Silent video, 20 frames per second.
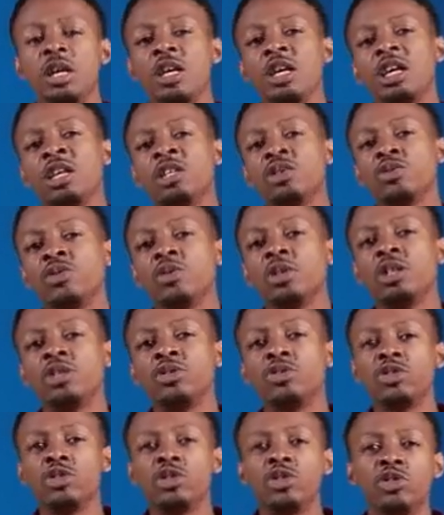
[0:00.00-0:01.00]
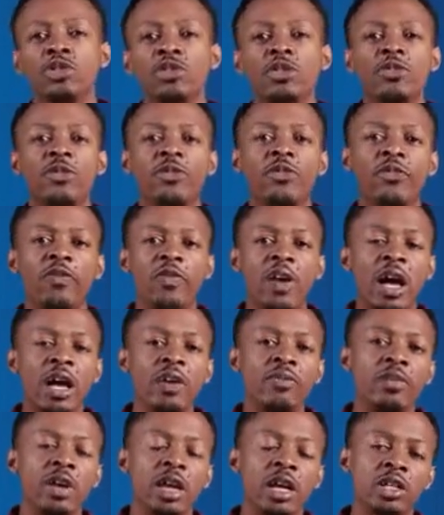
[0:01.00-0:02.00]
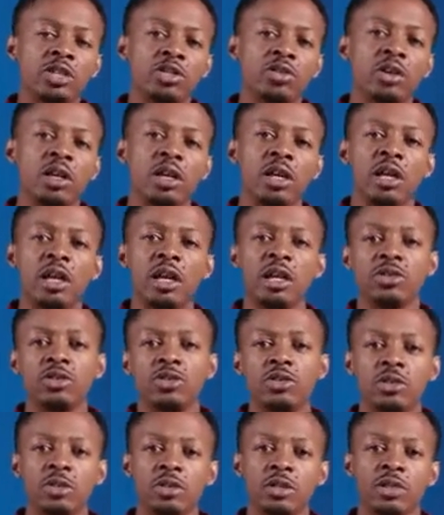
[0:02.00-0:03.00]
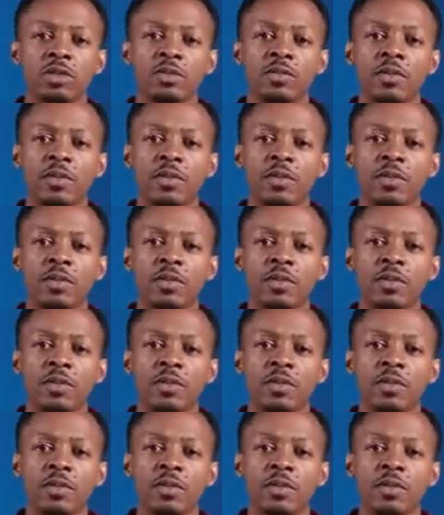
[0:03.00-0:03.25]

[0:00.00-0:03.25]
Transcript: it will introduce 5 extra electrons.